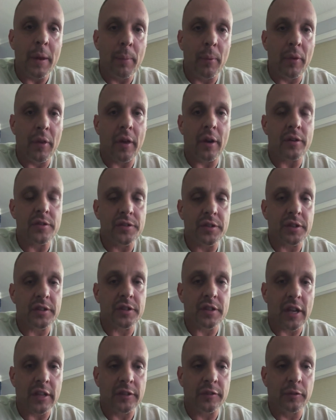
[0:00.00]
people that are
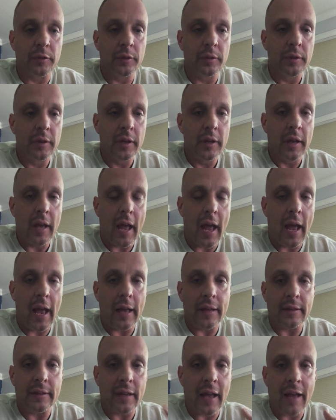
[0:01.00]
successful
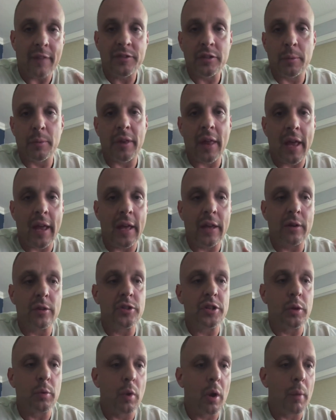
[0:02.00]
and have some of that
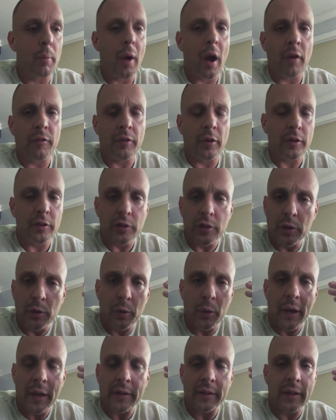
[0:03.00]
energy rub off on
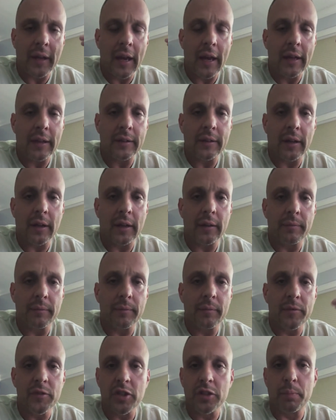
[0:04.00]
you, and
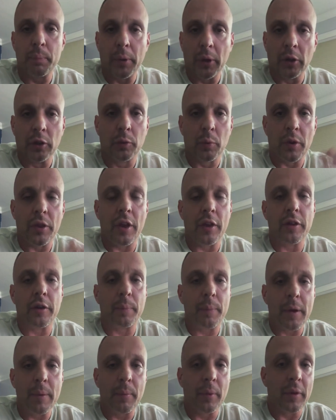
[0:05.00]
just build with
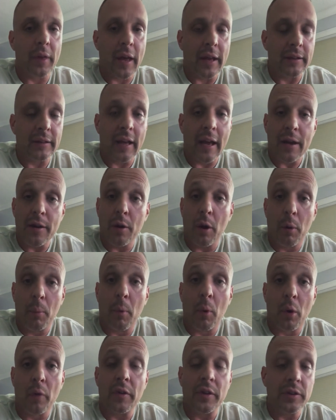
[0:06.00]
other people that know
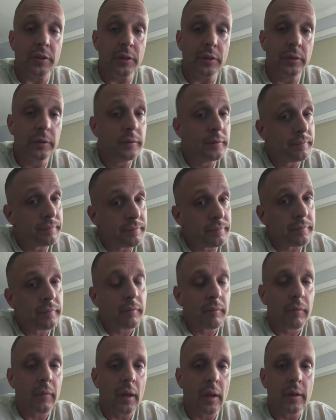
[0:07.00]
more than you,
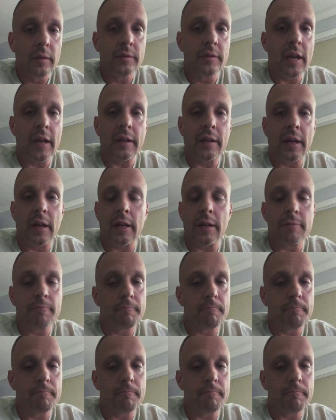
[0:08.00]
then